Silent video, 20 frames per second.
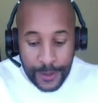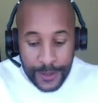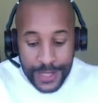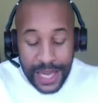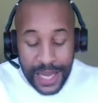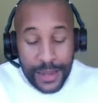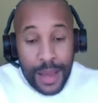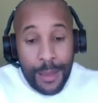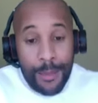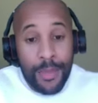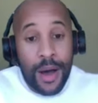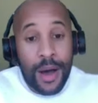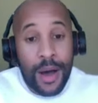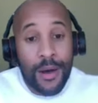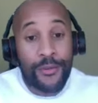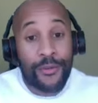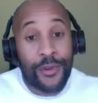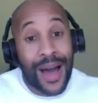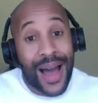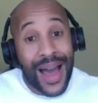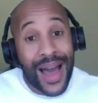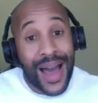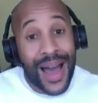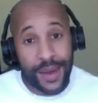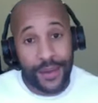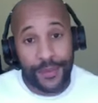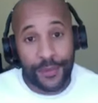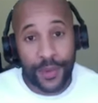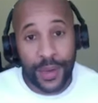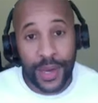Step number
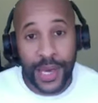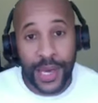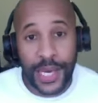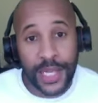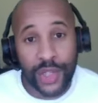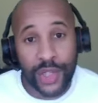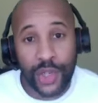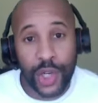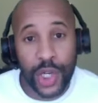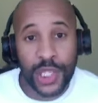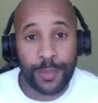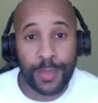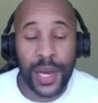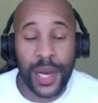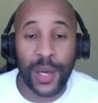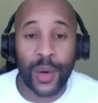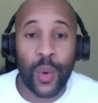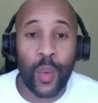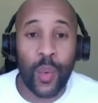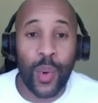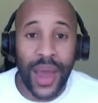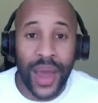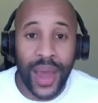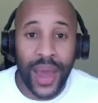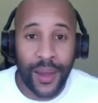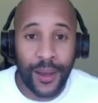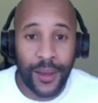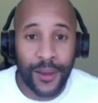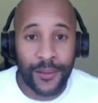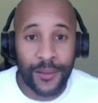5 is just being
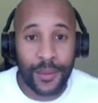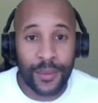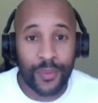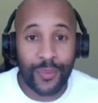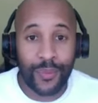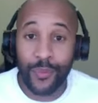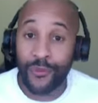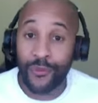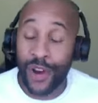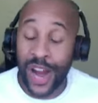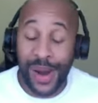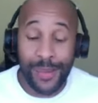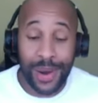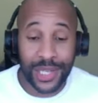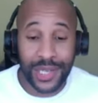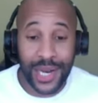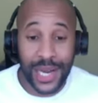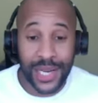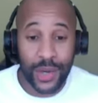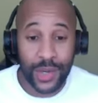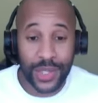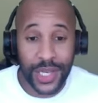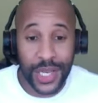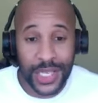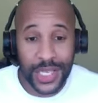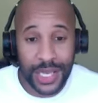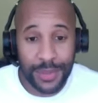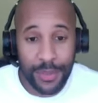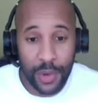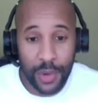aware, very much like your
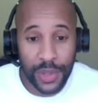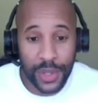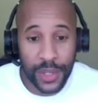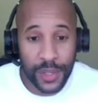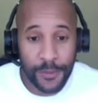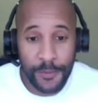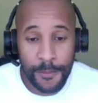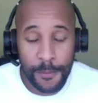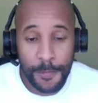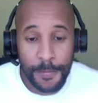testimony,